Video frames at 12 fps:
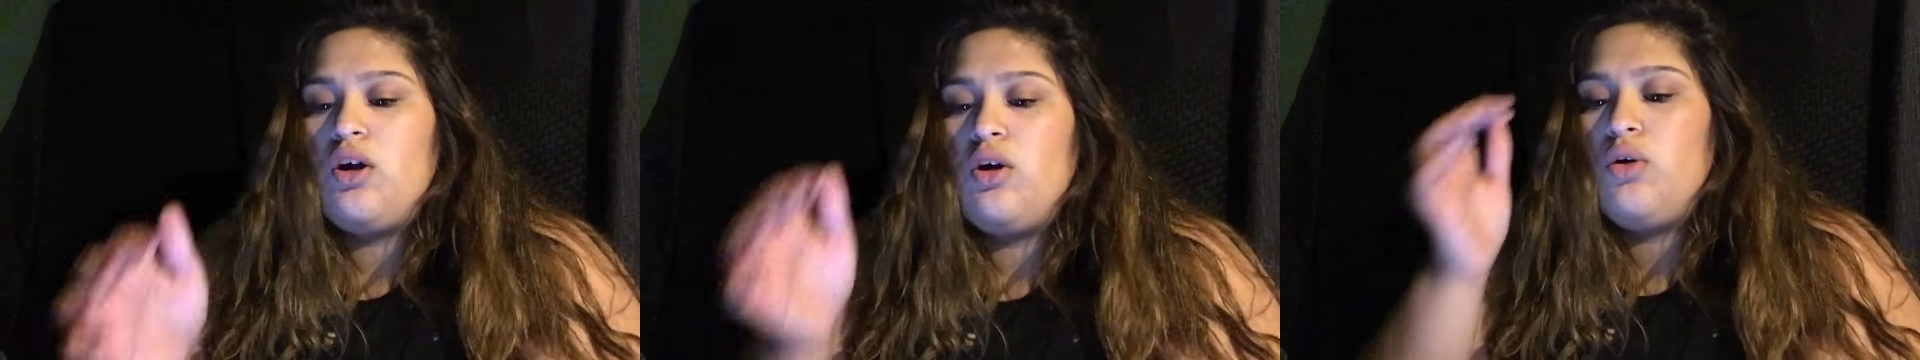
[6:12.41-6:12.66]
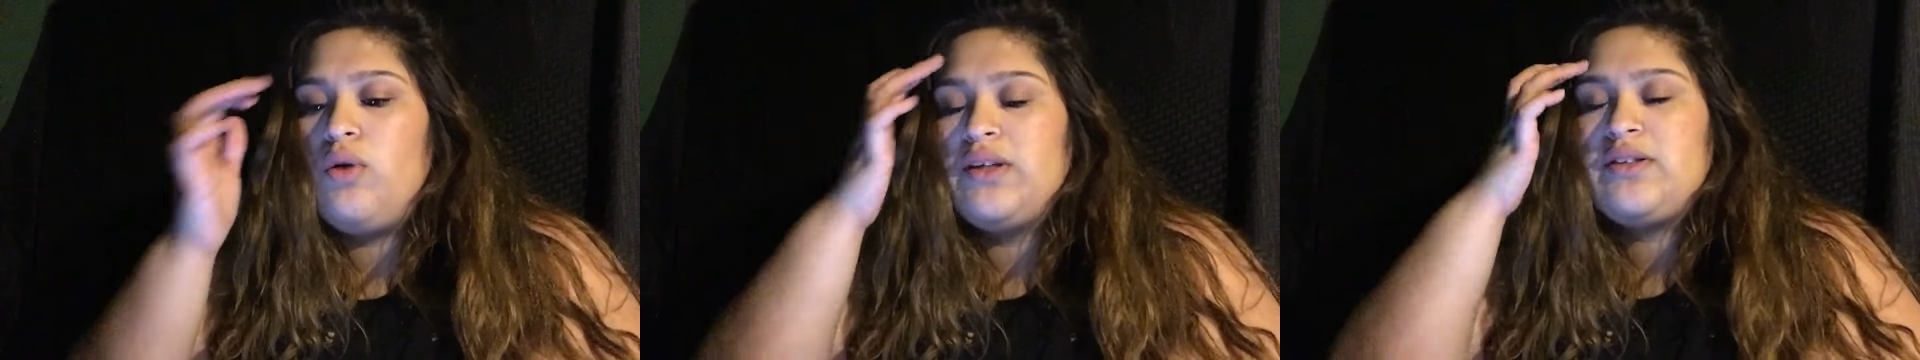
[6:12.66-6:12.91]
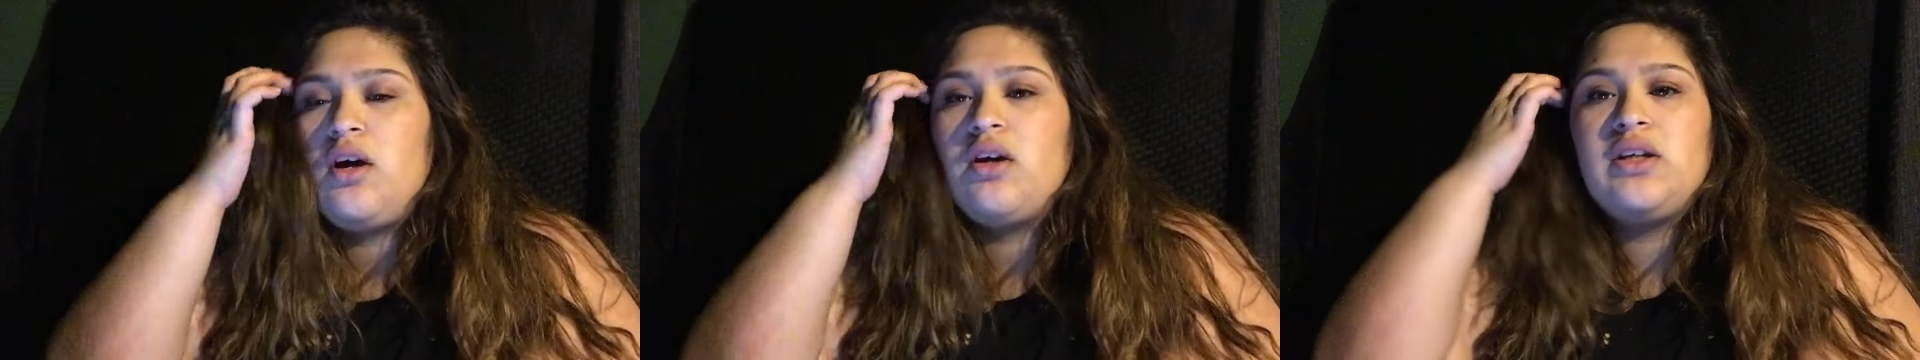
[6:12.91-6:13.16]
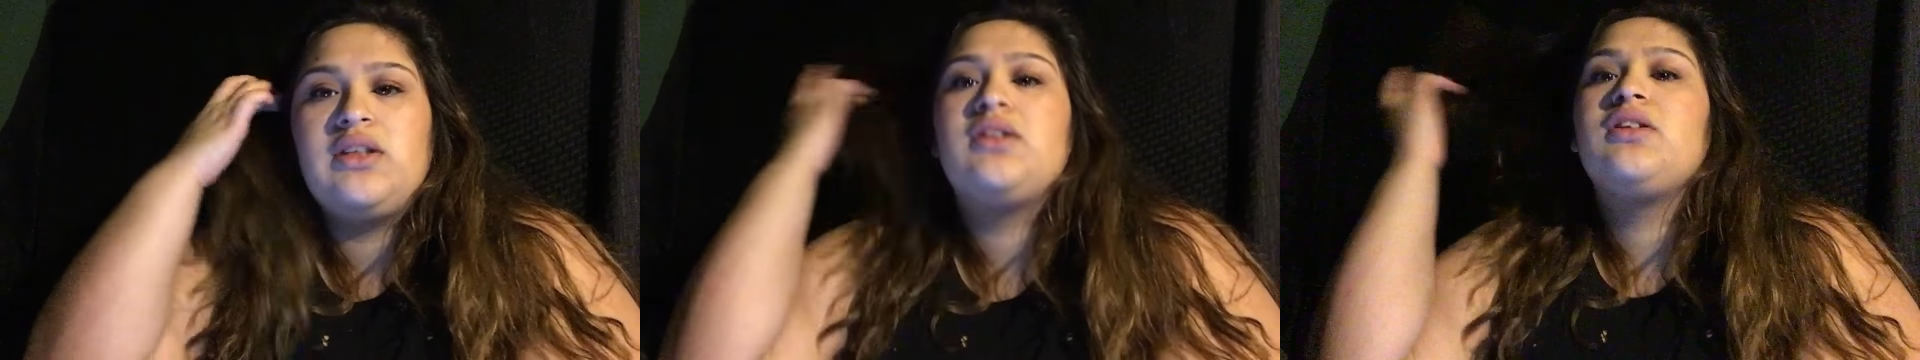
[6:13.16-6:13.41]
So as
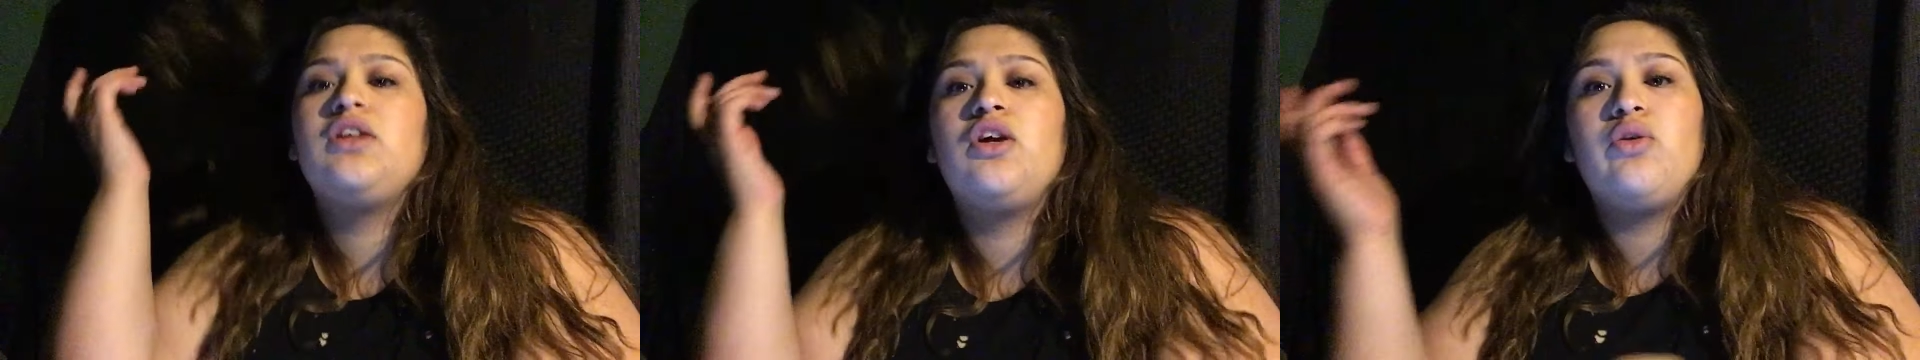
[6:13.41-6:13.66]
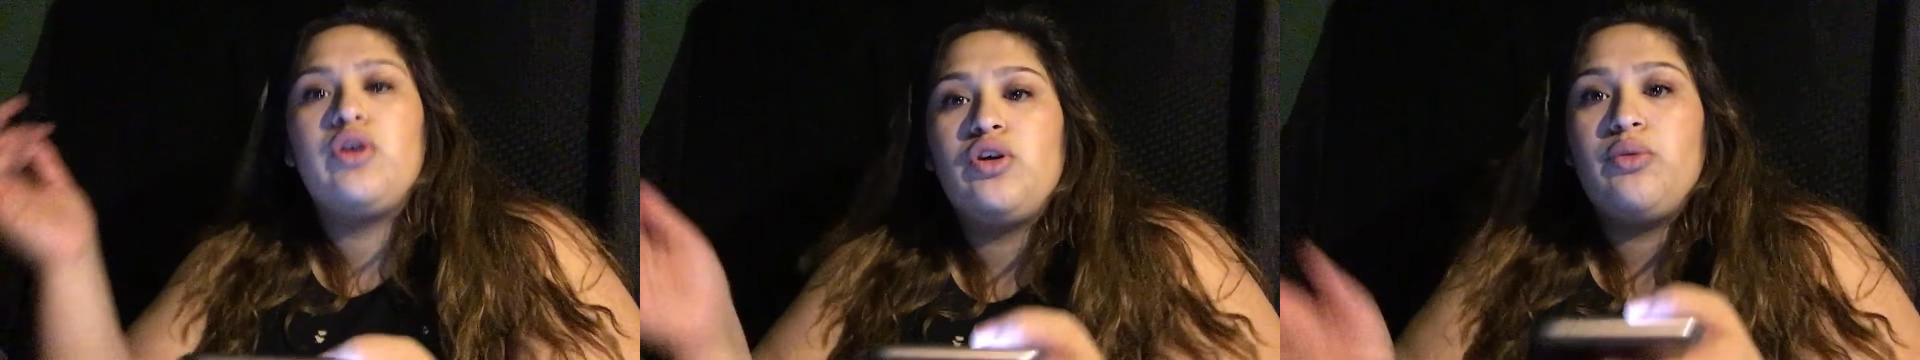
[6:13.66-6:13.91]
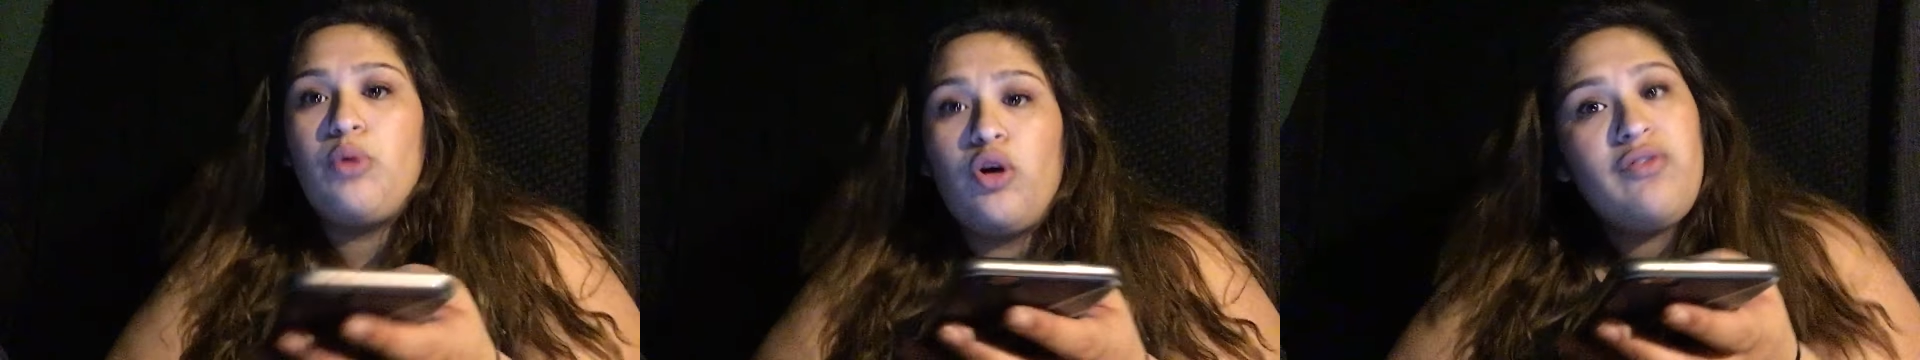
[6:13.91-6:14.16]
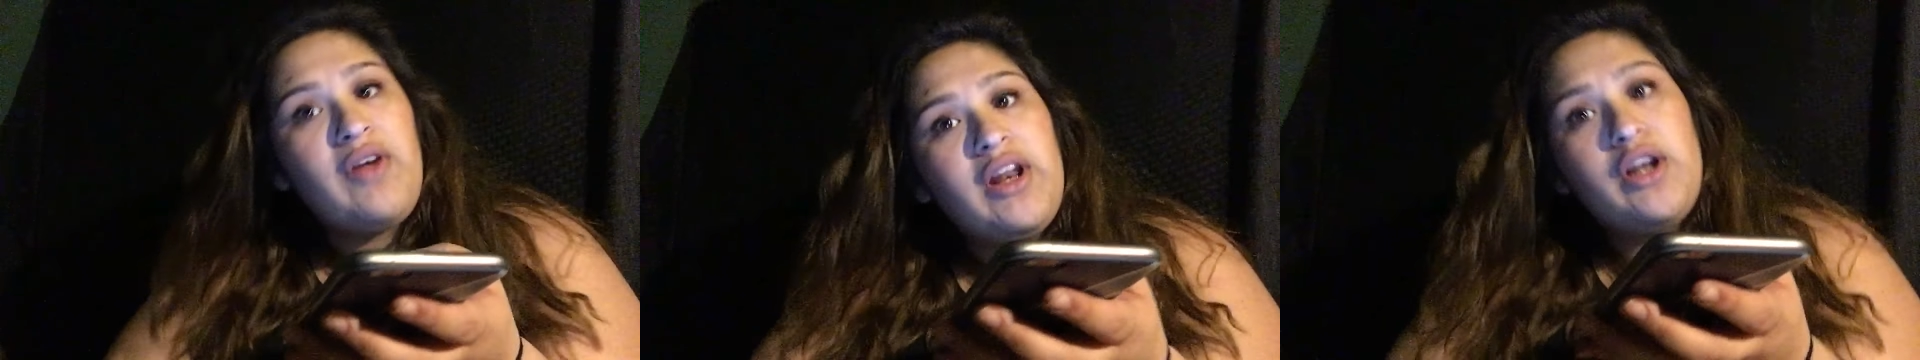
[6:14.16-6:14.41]
long as, you know, you're
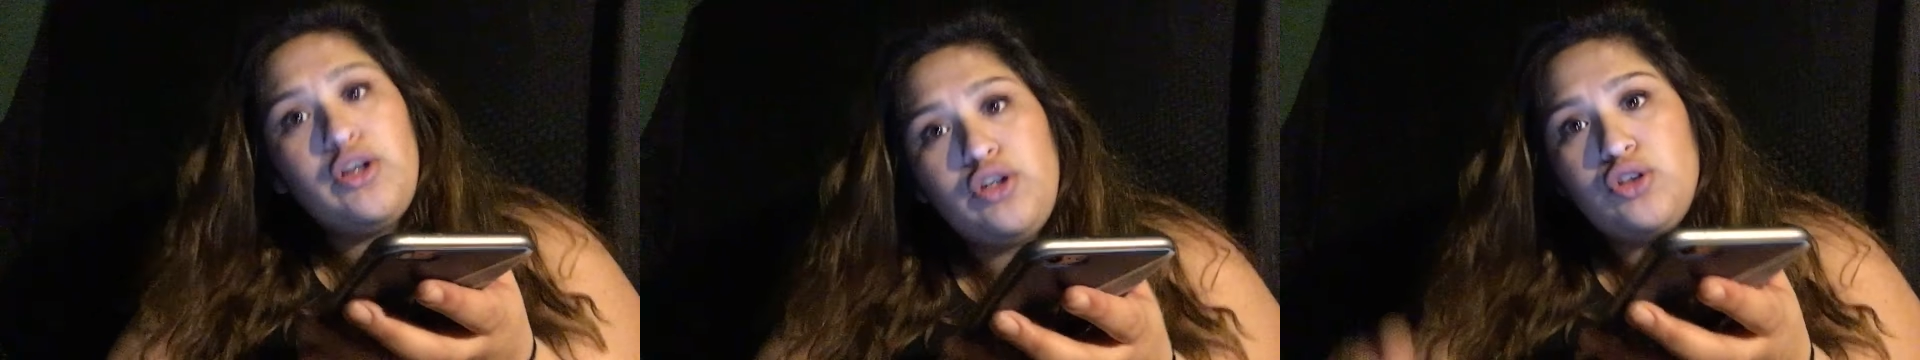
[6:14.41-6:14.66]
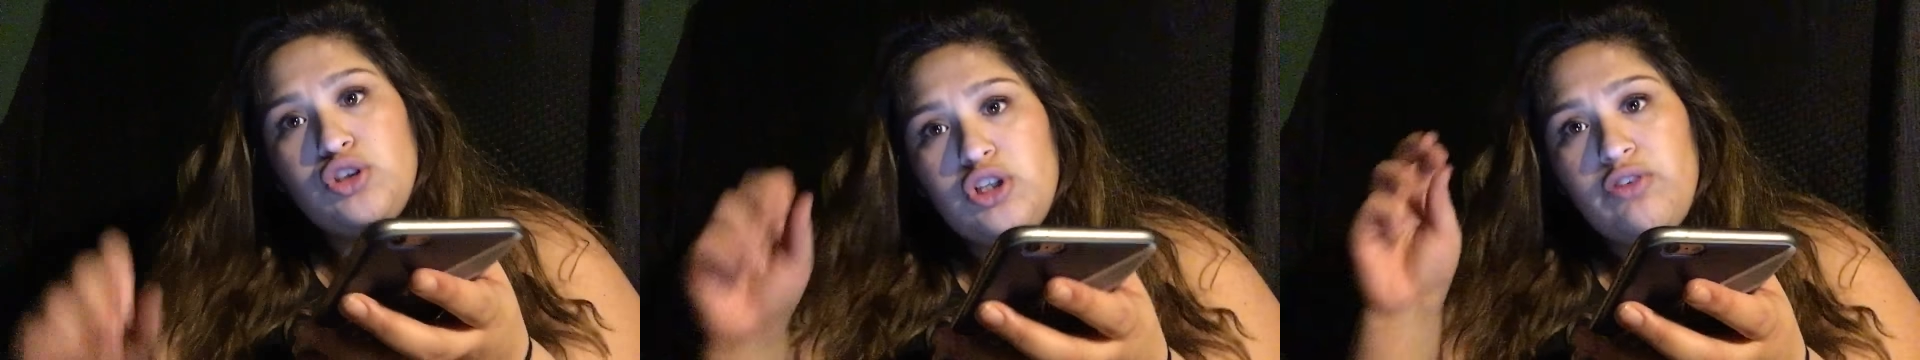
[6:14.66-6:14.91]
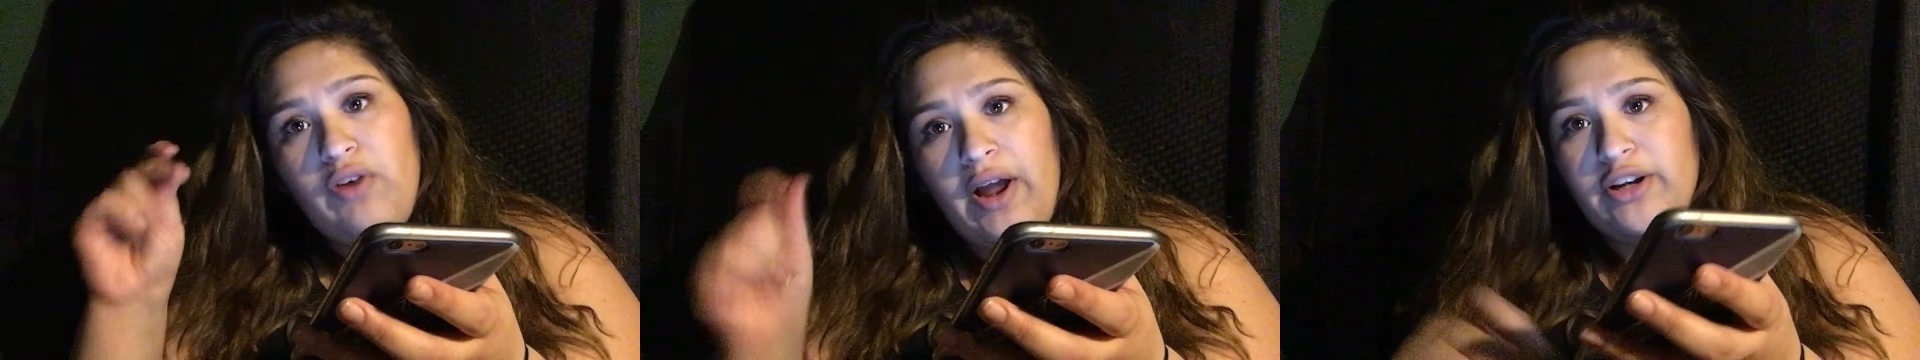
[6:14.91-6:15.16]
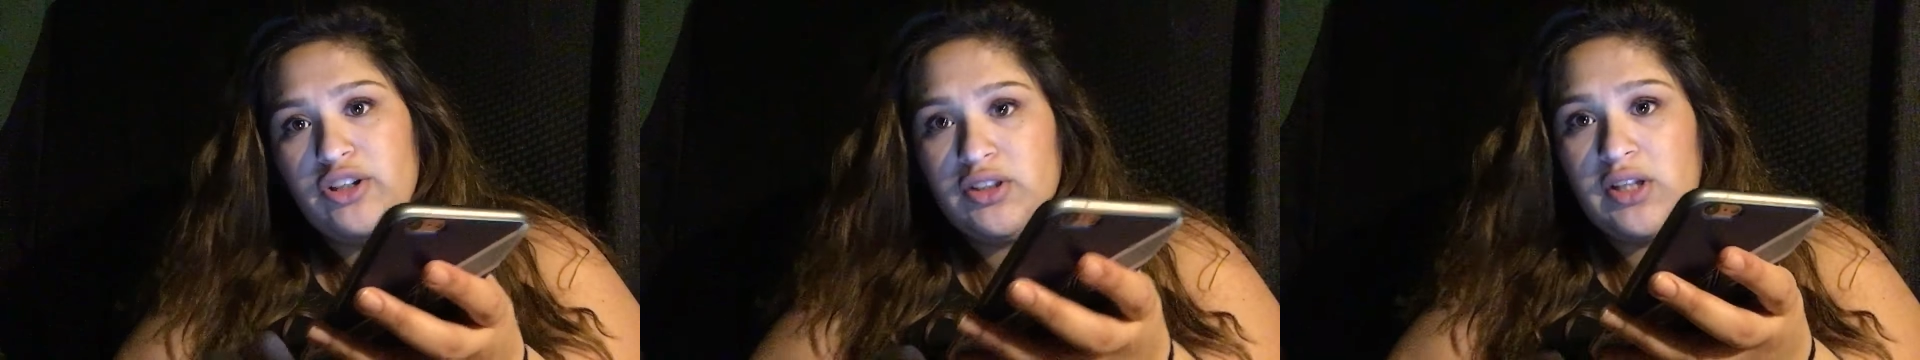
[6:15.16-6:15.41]
motivated, you should
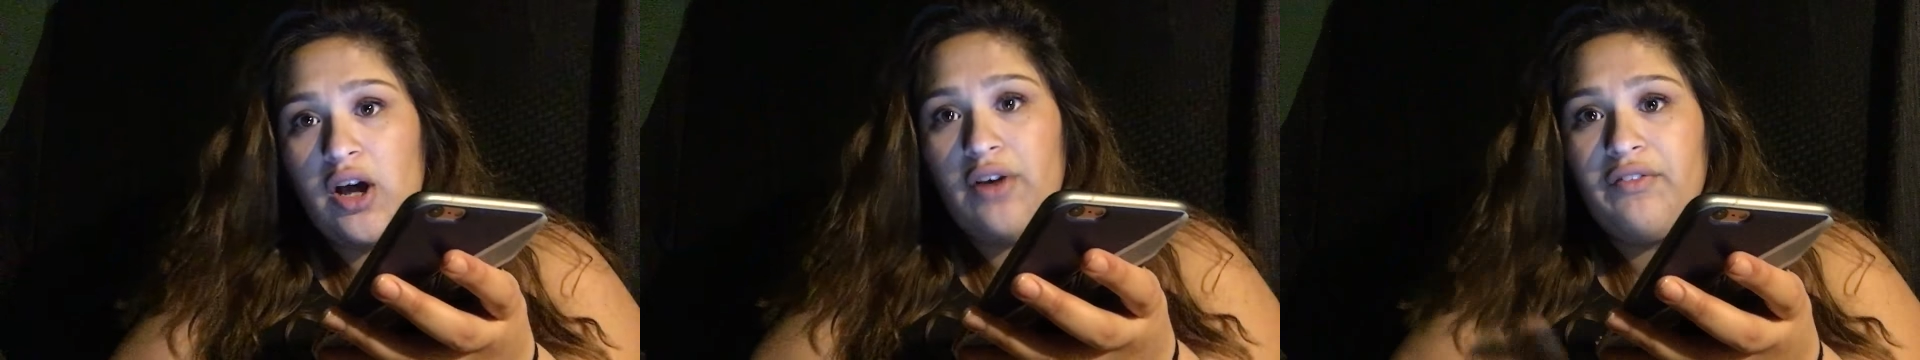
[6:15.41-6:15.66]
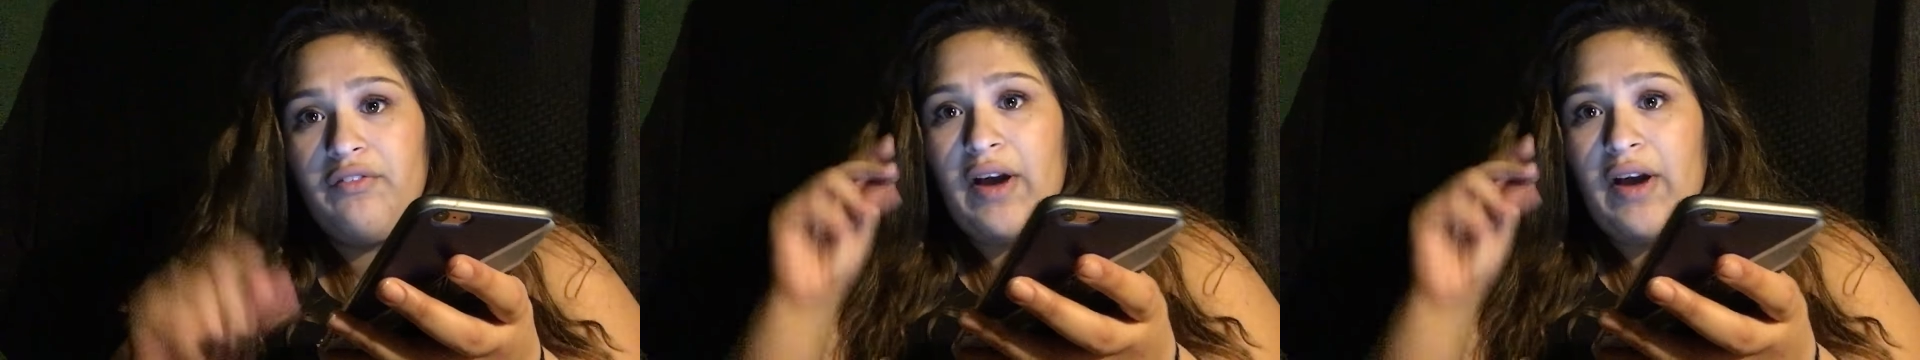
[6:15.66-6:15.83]
find yourself,